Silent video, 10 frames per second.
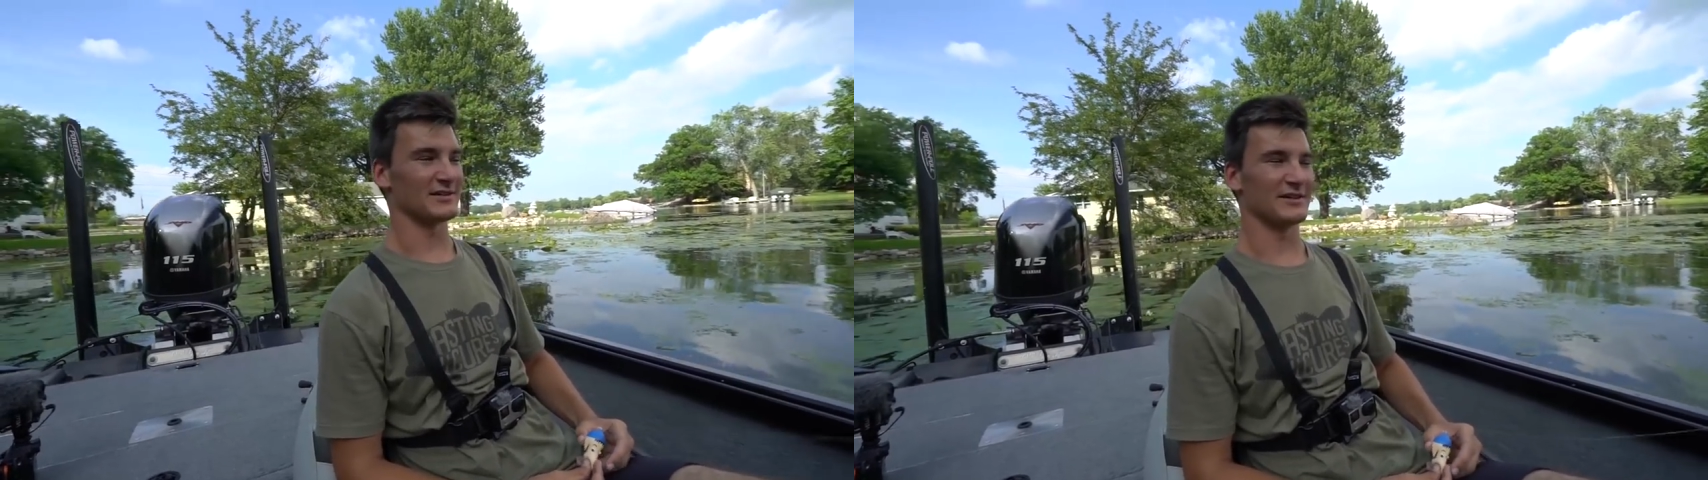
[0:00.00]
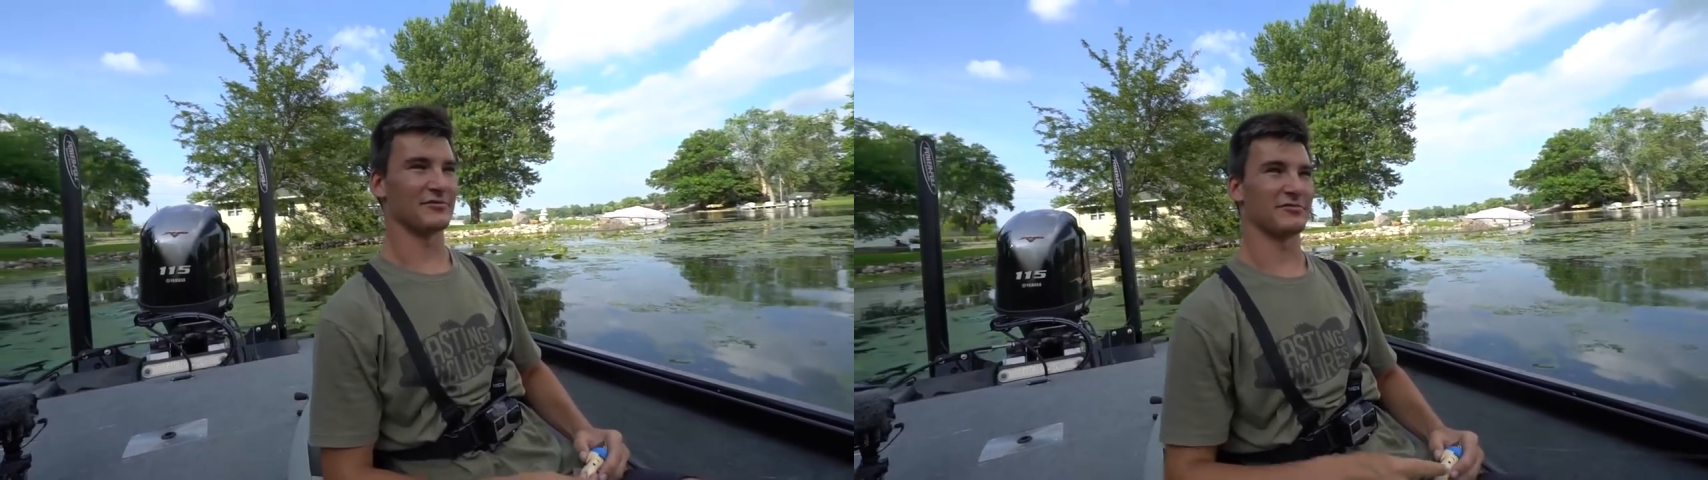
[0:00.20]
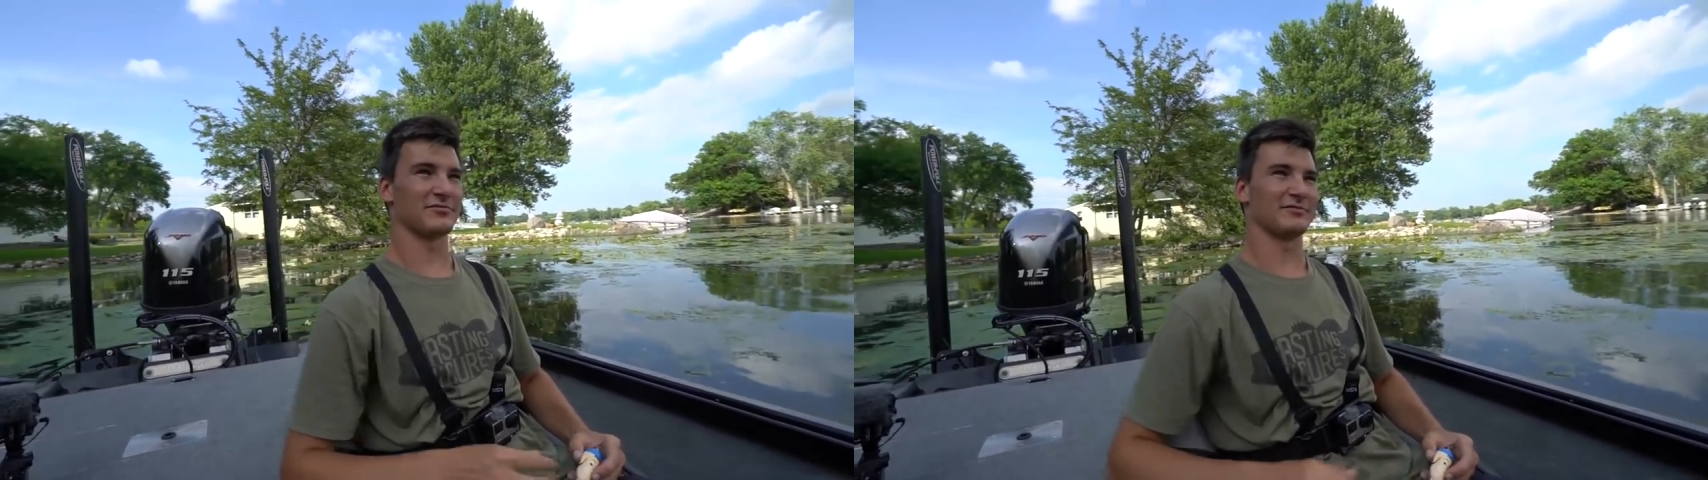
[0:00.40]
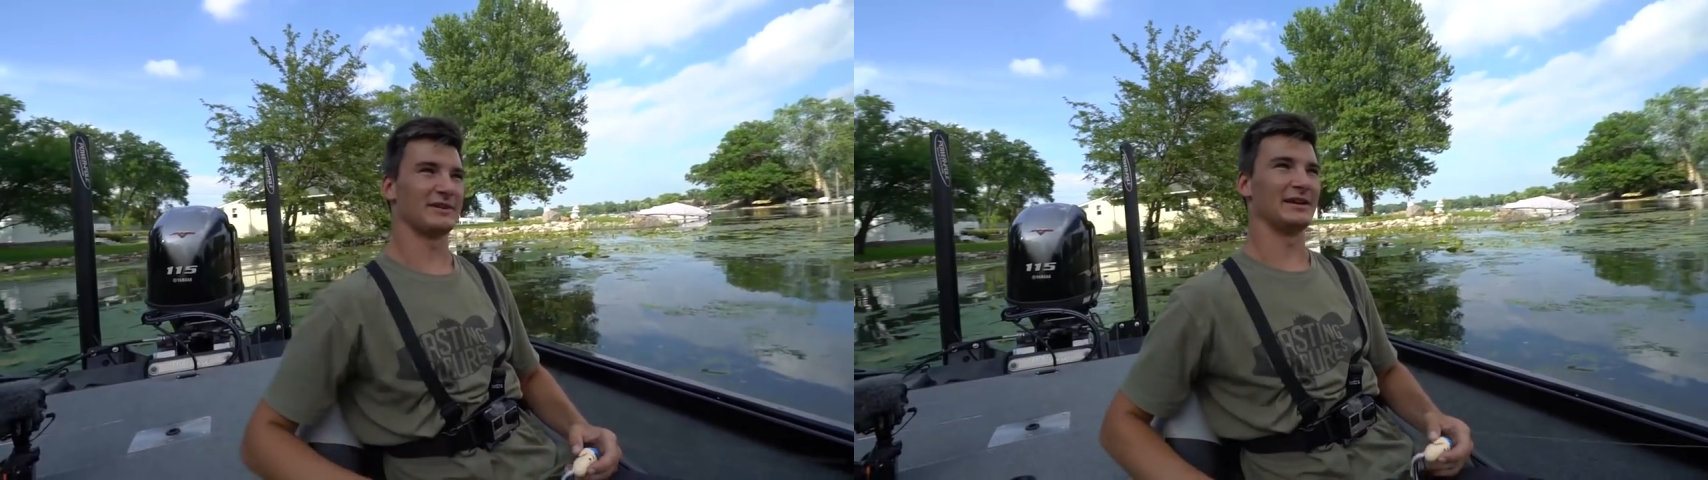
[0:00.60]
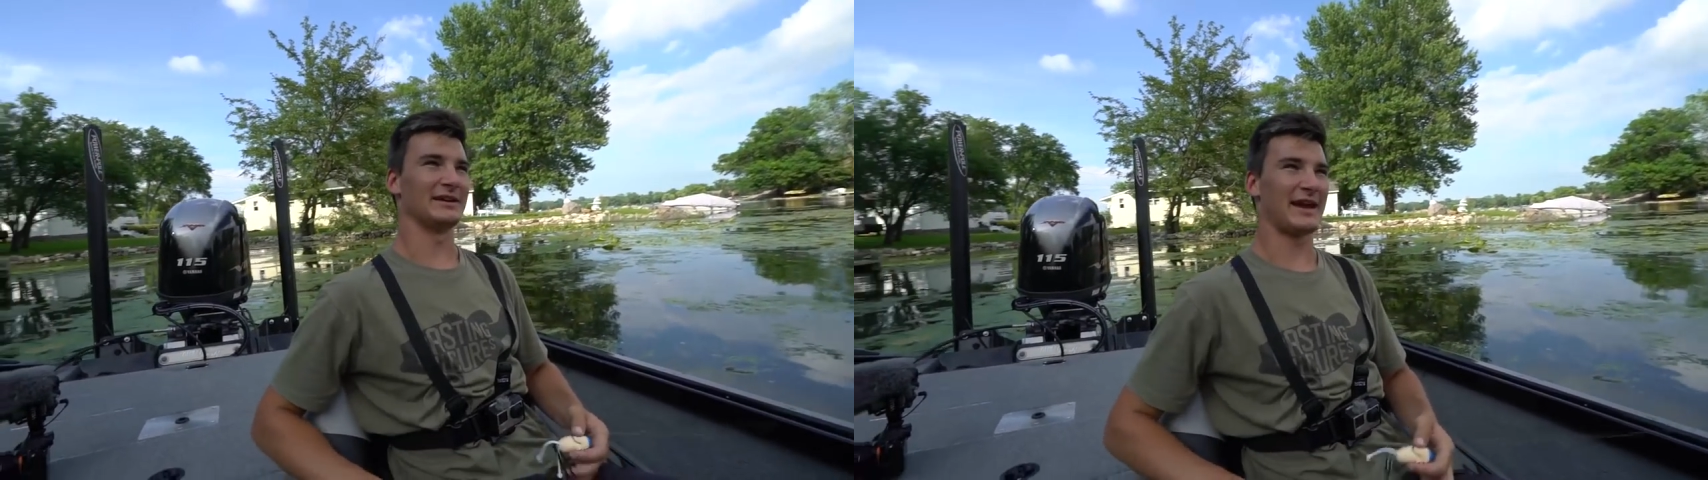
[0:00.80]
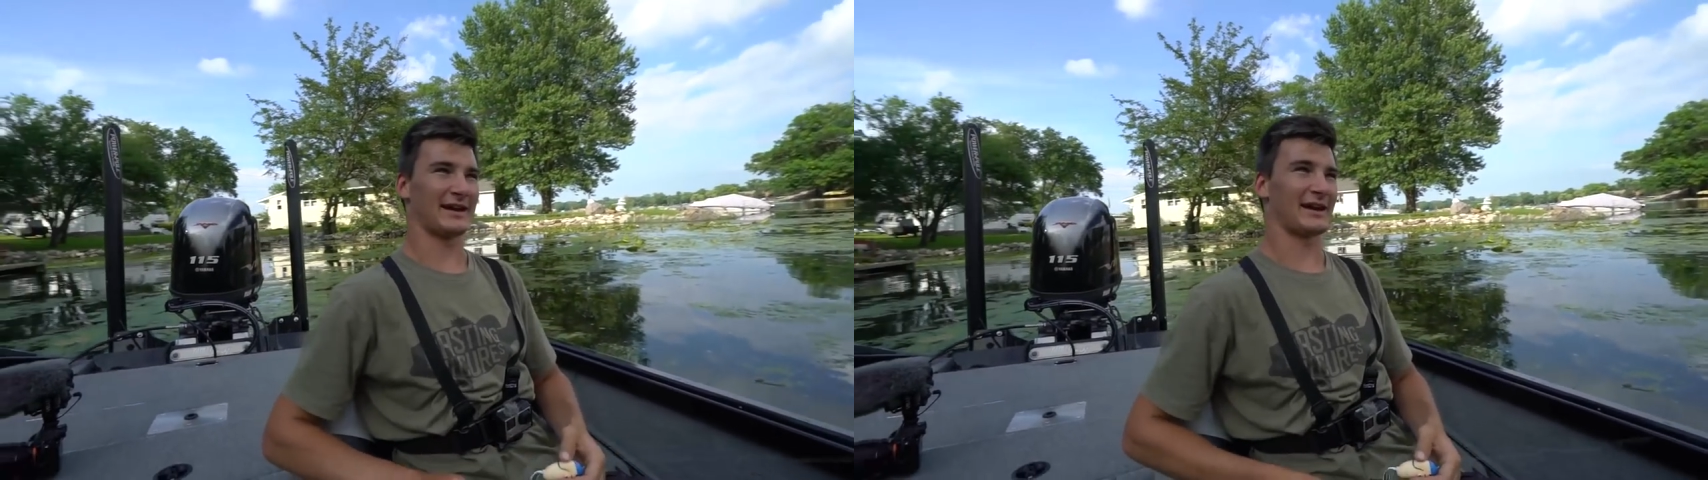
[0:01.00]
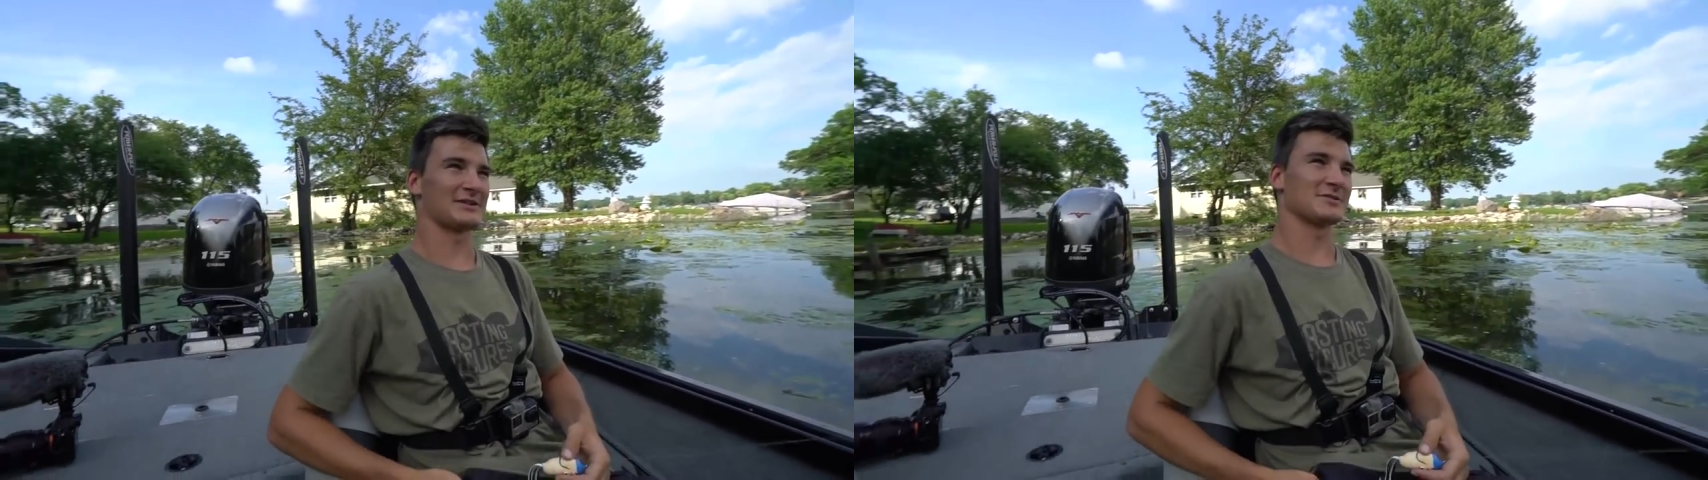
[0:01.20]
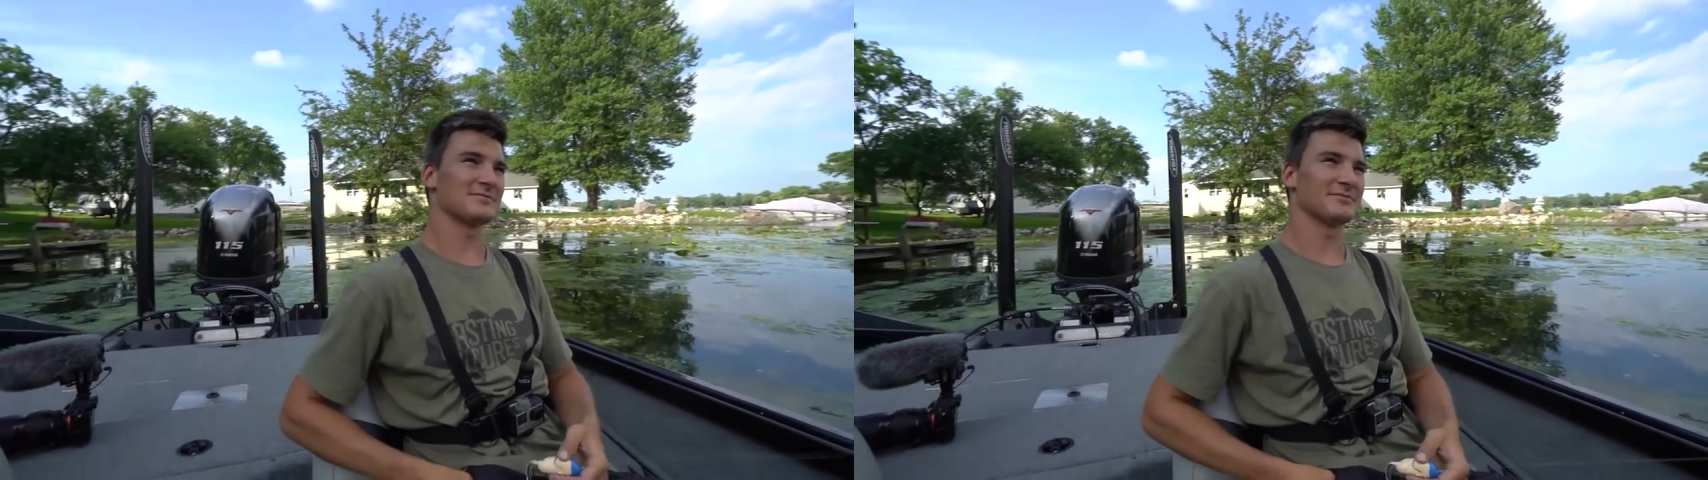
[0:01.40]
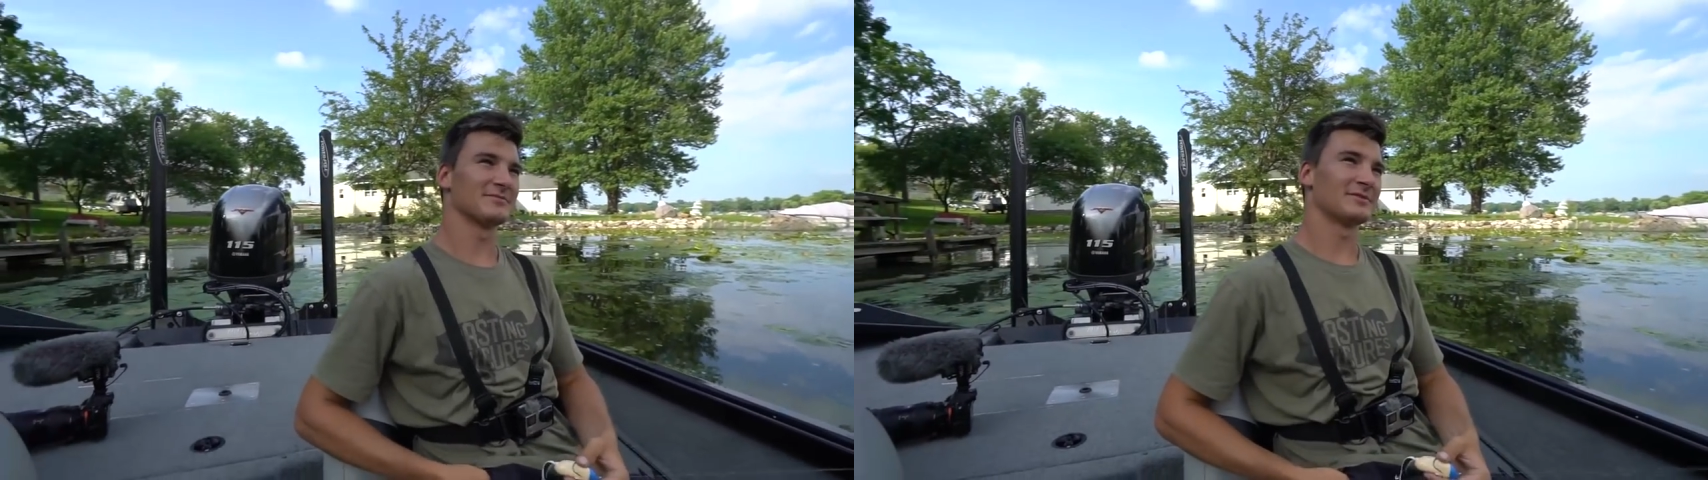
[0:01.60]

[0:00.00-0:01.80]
if he can't catch him,